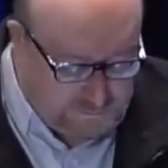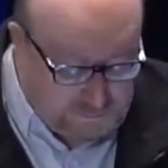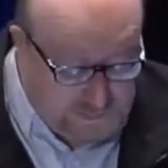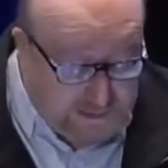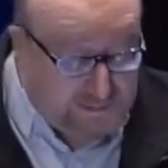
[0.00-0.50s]
And
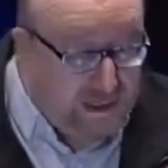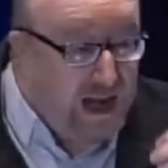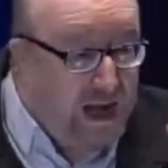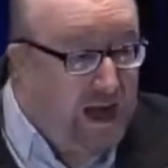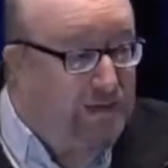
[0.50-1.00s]
so that's the
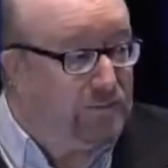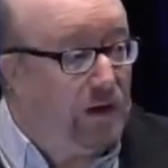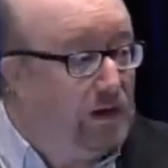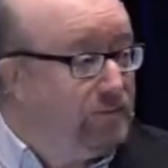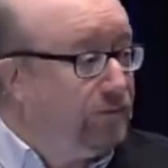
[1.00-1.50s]
heart of
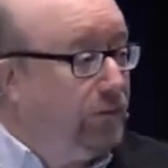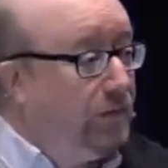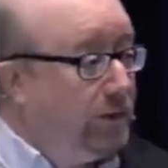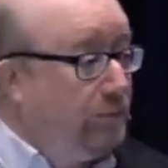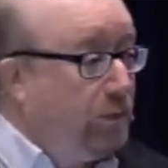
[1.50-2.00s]

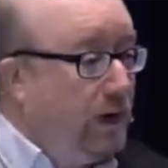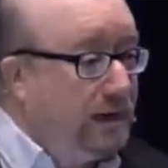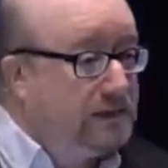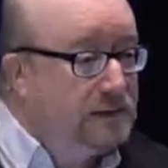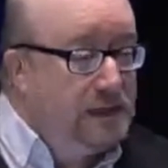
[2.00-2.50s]
overflowing
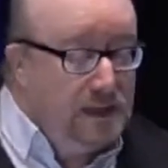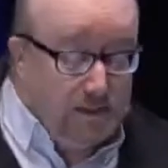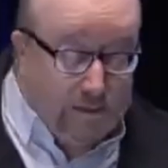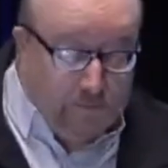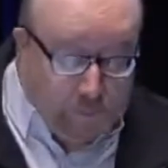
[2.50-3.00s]
praise
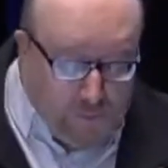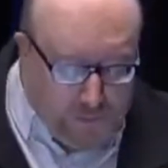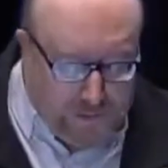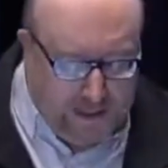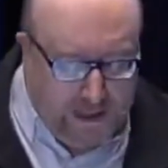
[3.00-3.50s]
that we
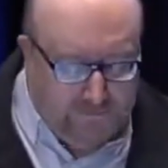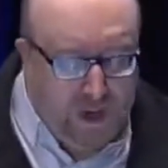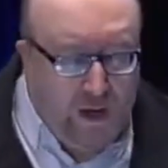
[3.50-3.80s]
want to have.